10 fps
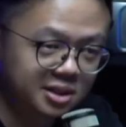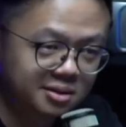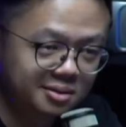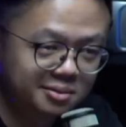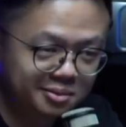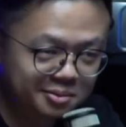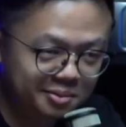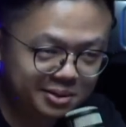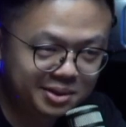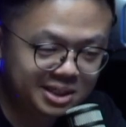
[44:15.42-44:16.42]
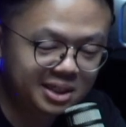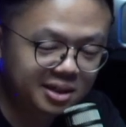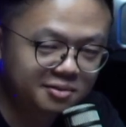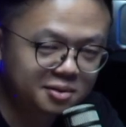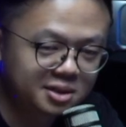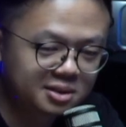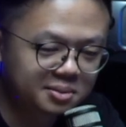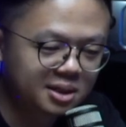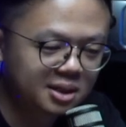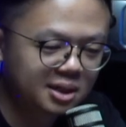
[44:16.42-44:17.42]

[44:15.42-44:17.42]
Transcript: it by saying that first. But